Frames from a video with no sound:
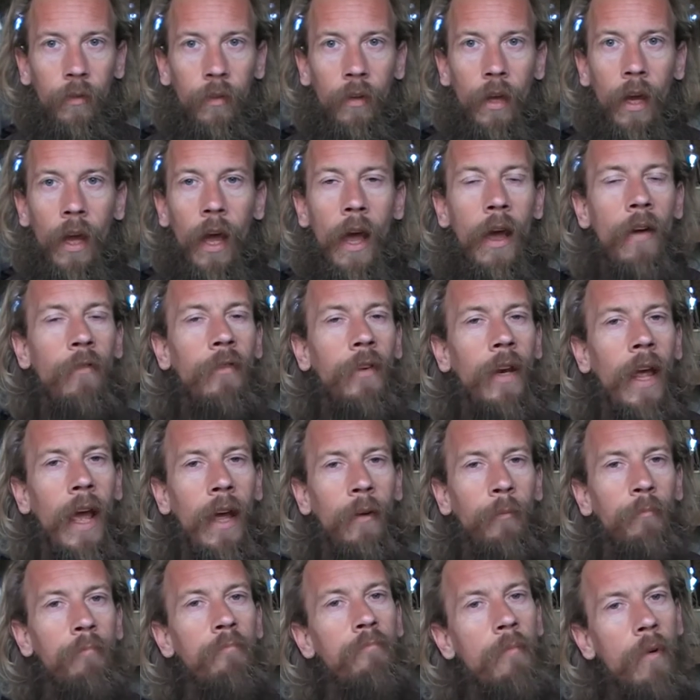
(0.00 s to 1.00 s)
I haven't
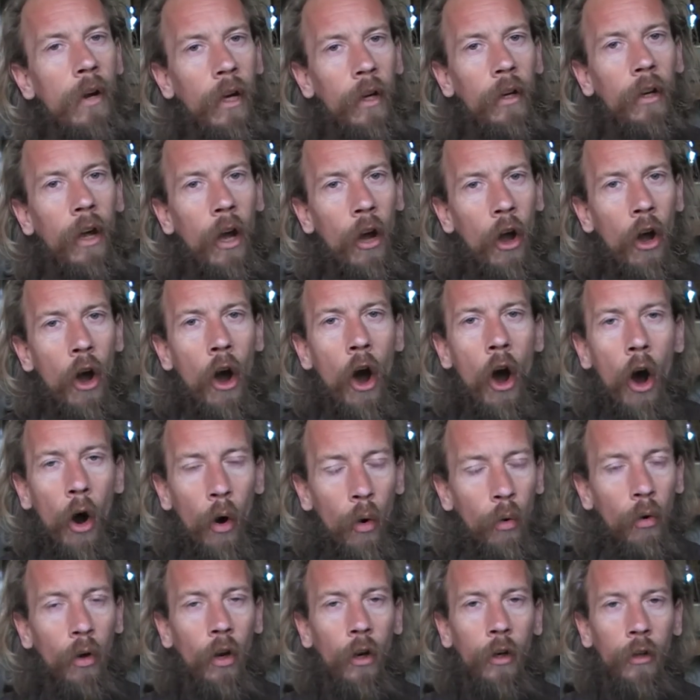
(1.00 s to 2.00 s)
had a
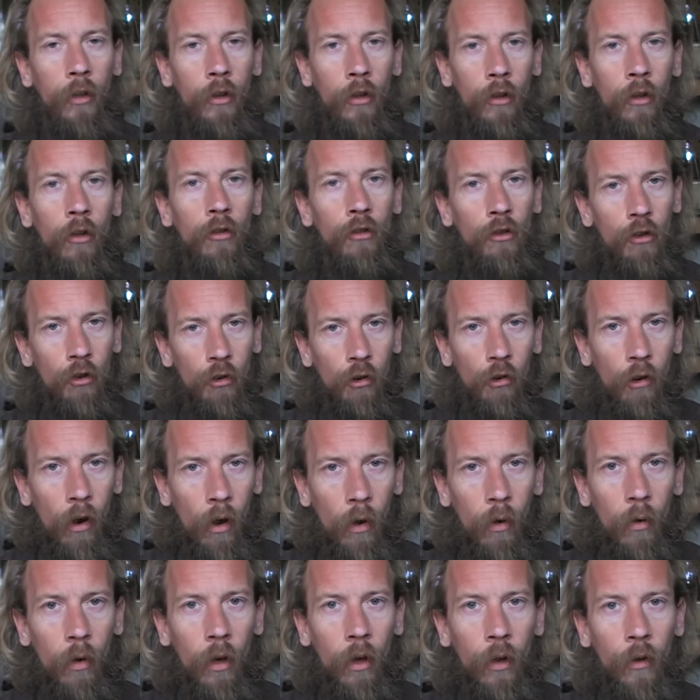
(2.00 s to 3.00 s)
whole lot of
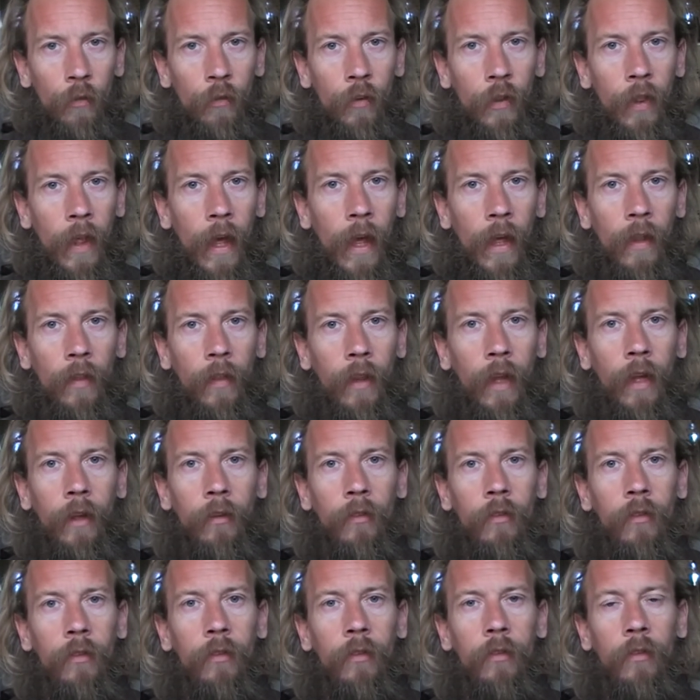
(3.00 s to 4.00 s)
control over that.
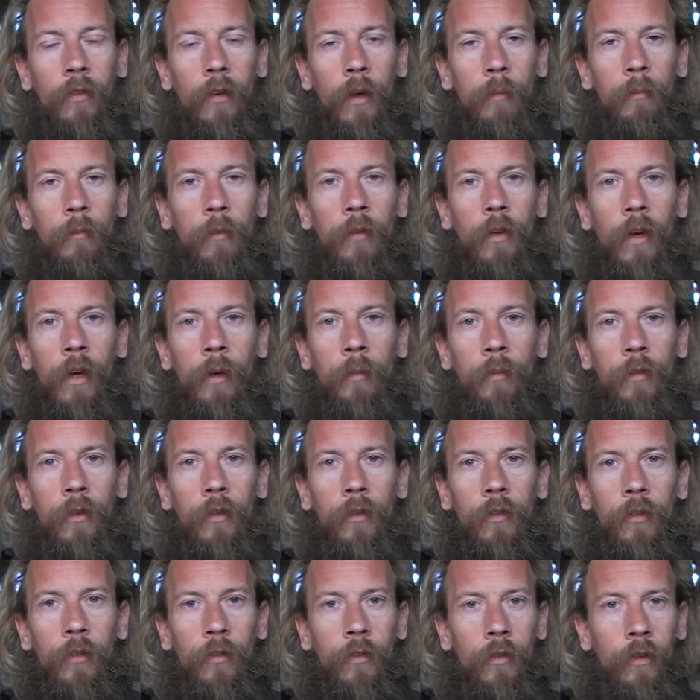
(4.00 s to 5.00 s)
That's sometimes
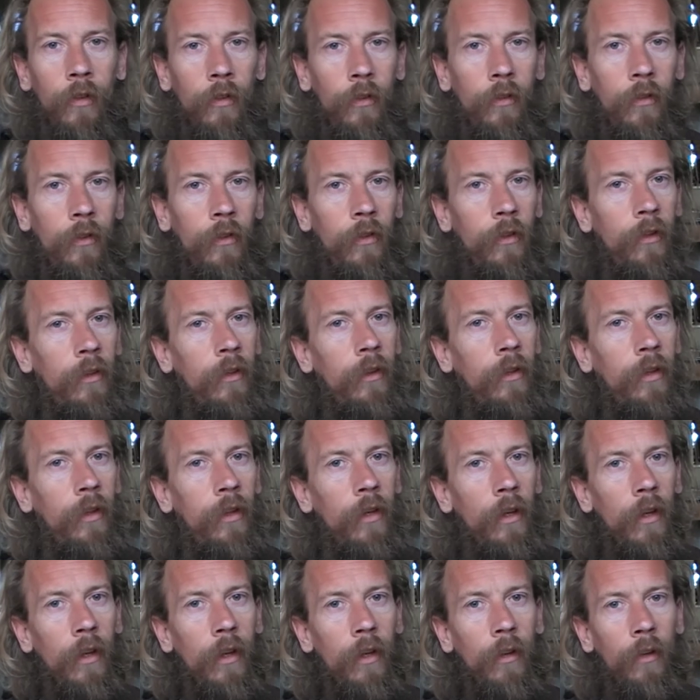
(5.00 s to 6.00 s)
it's just,
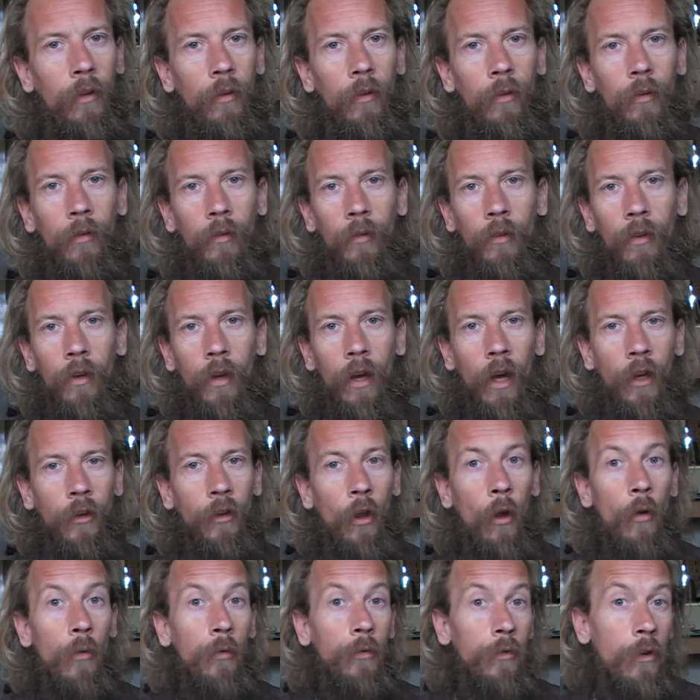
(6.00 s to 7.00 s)
I
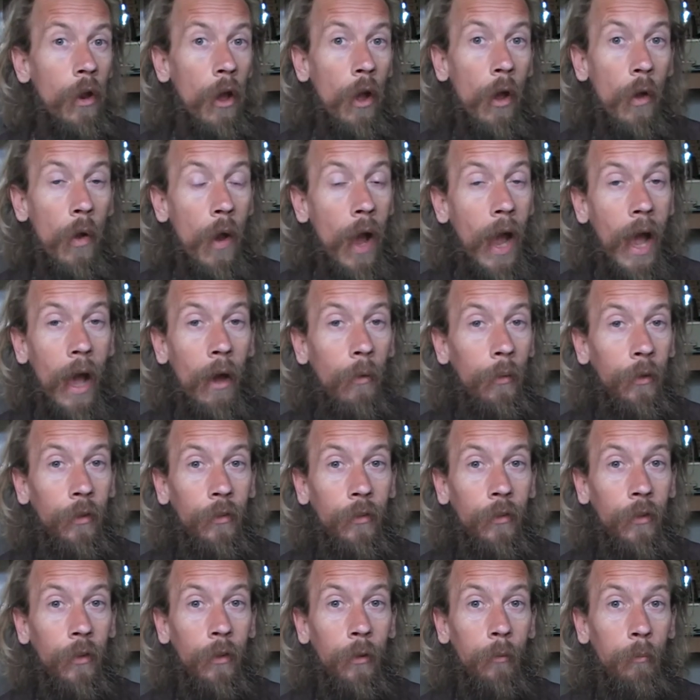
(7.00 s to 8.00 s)
don't know how
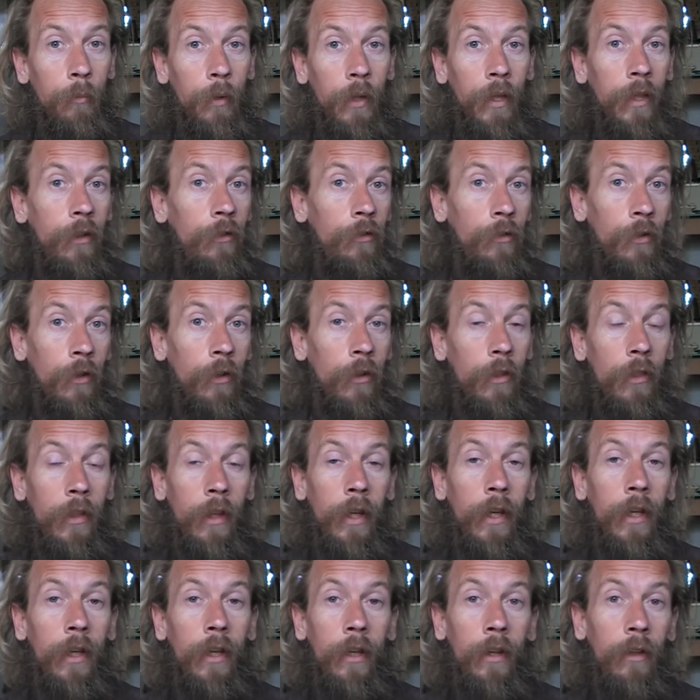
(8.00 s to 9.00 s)
it's going to be sort of
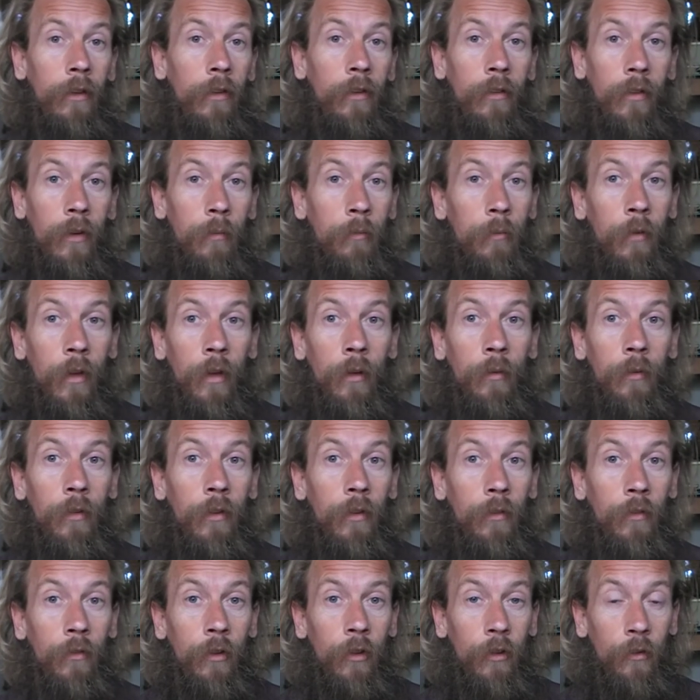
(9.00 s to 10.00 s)
thing. And sometimes
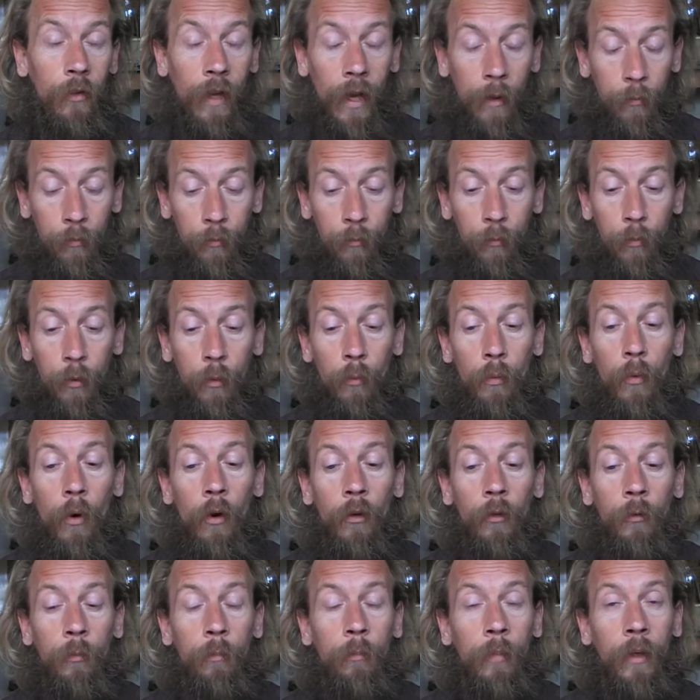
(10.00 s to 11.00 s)
it just happened. But
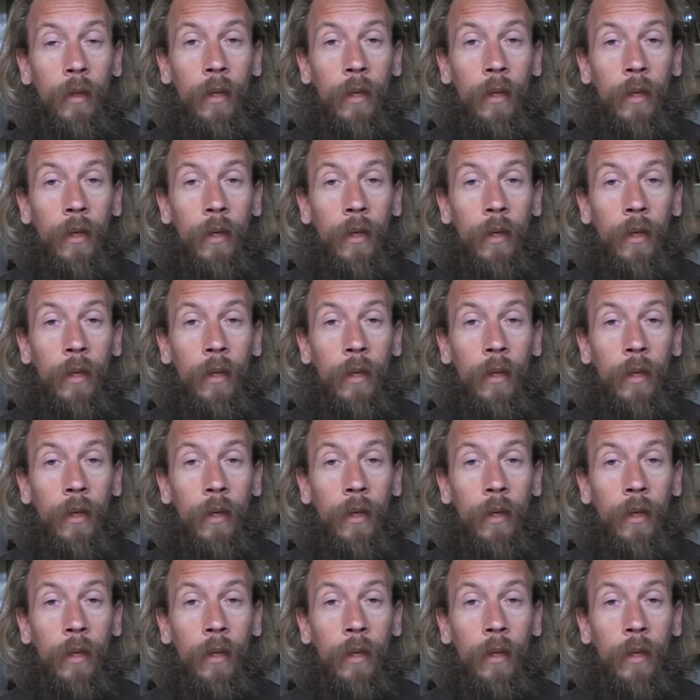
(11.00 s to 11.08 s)
what's